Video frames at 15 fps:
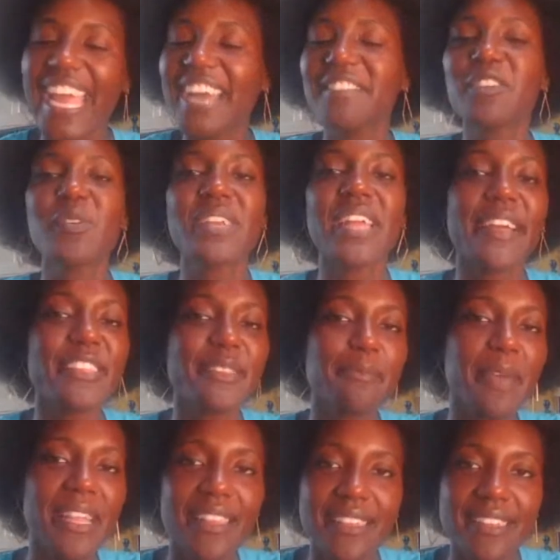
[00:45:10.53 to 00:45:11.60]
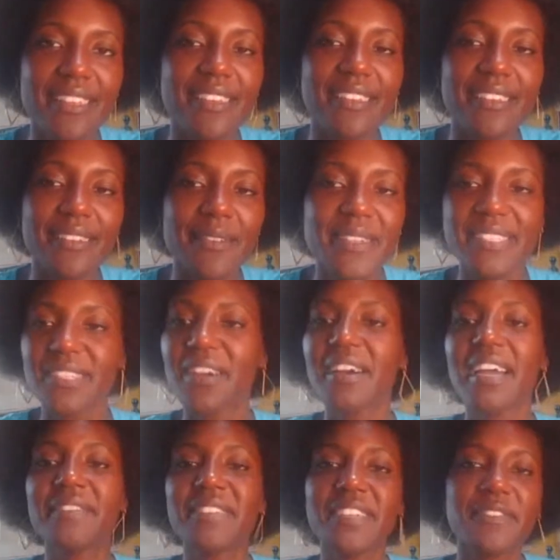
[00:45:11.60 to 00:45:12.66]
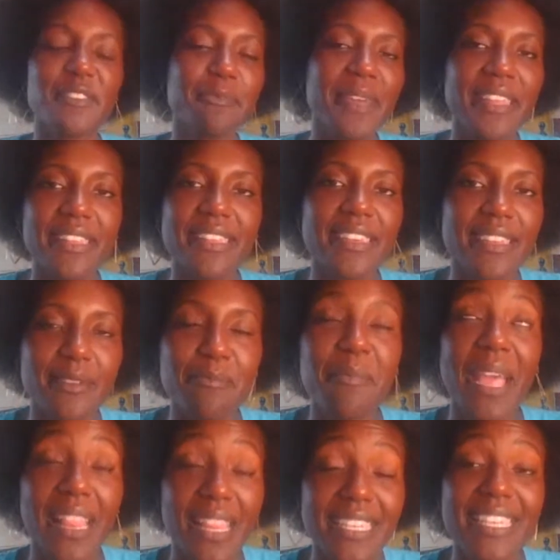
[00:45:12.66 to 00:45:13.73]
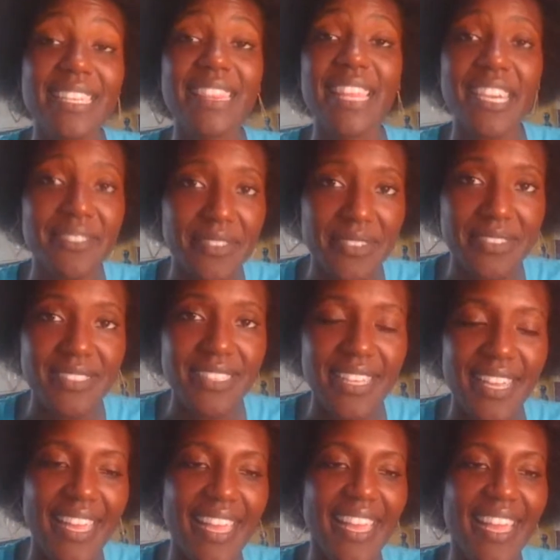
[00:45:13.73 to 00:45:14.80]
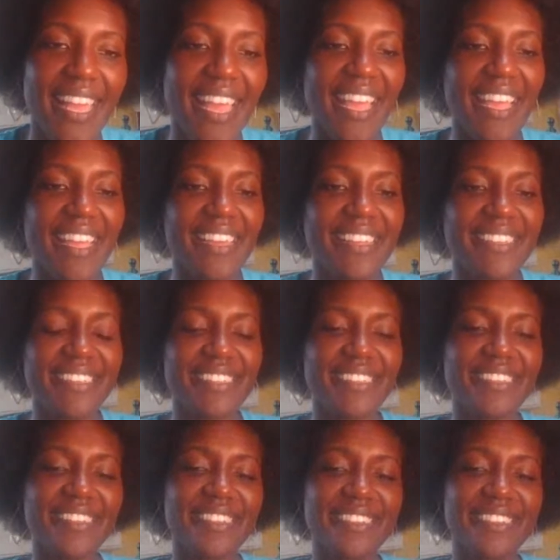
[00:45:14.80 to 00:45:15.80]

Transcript: Everyone has melanin. We just all have different melanin levels, and